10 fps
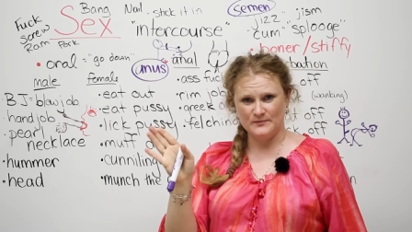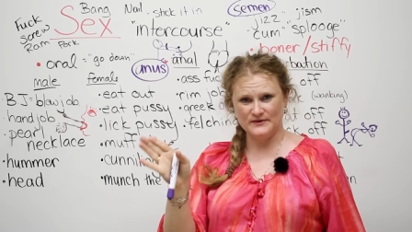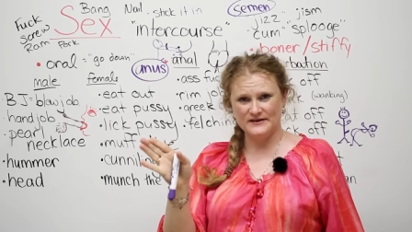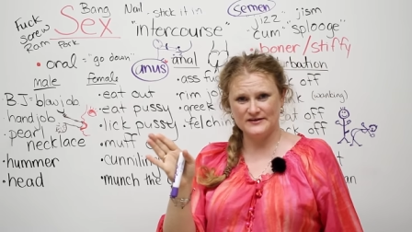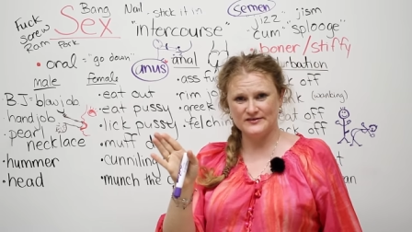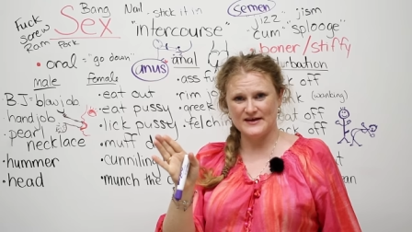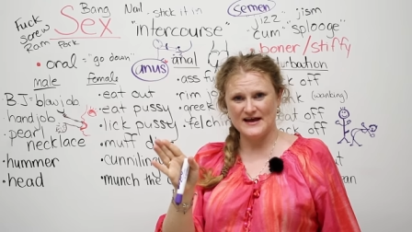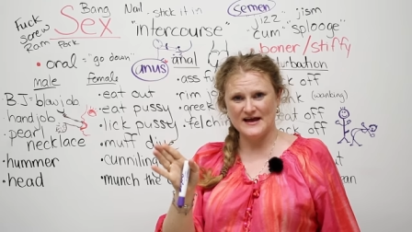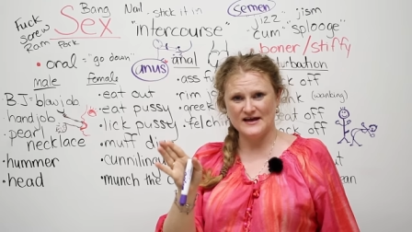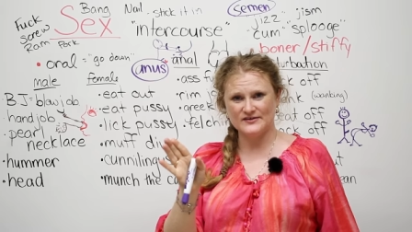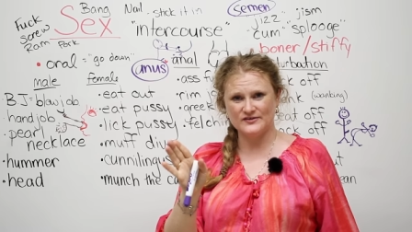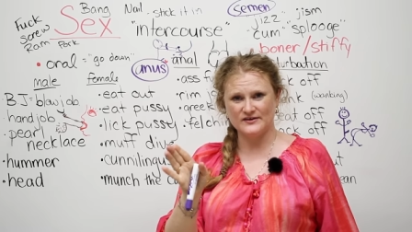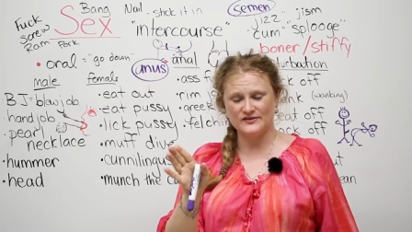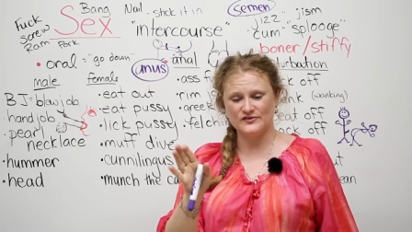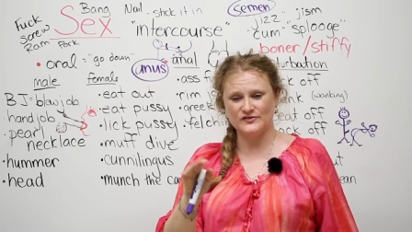Please ask
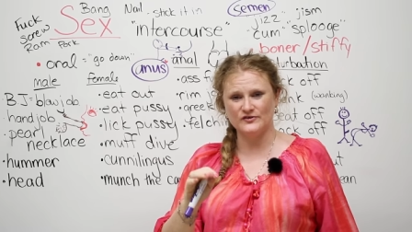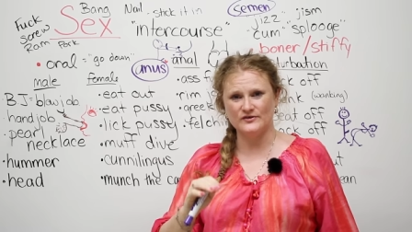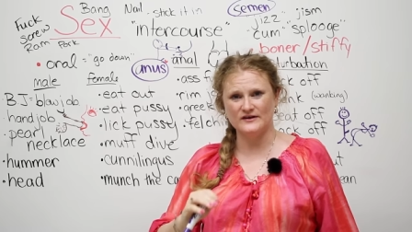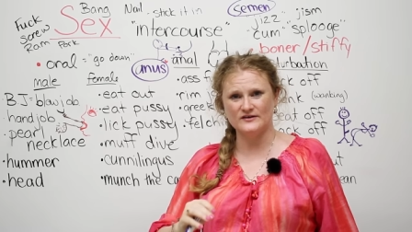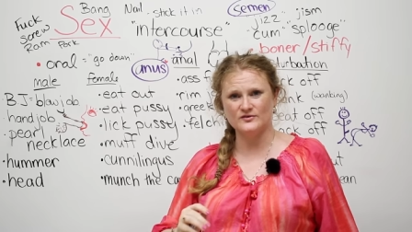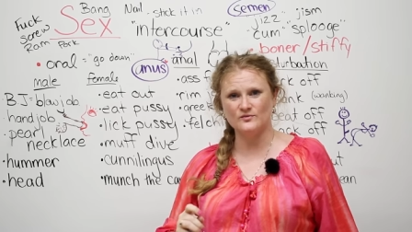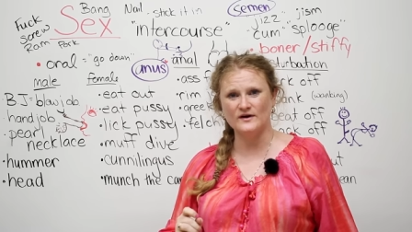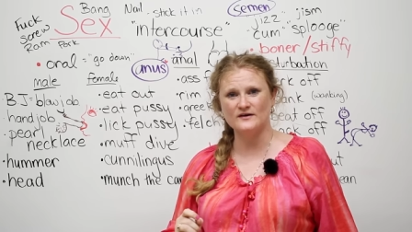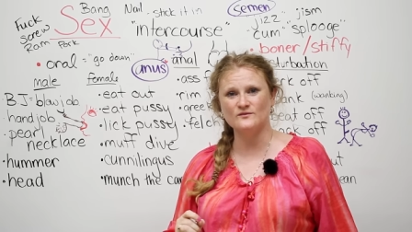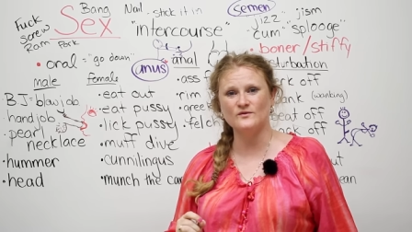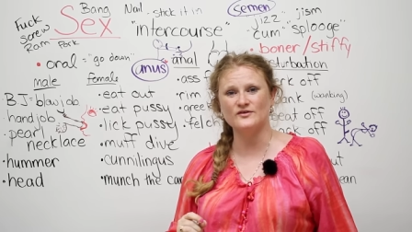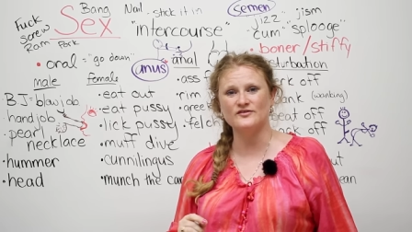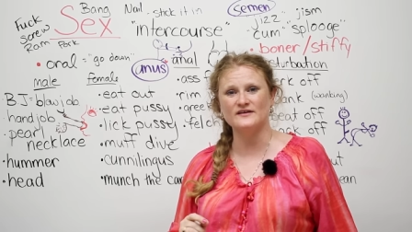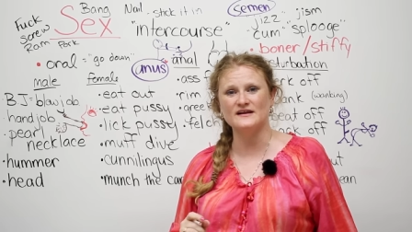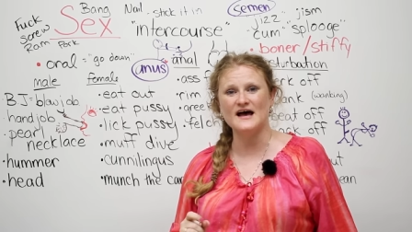a student when
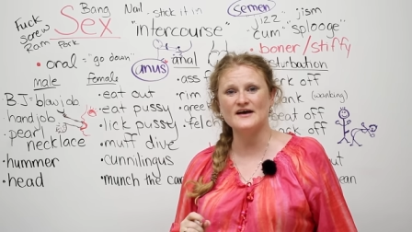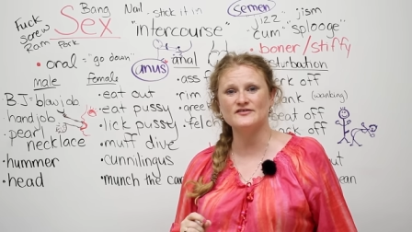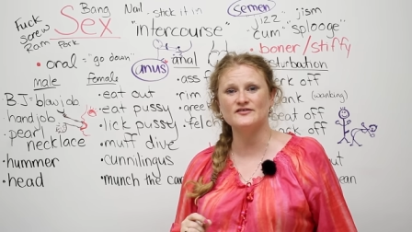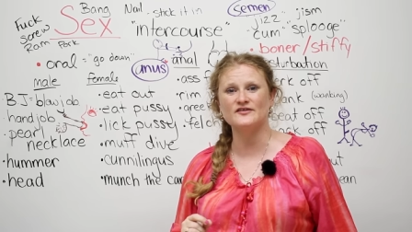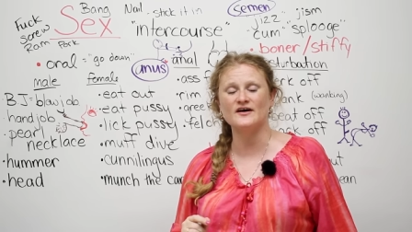was the last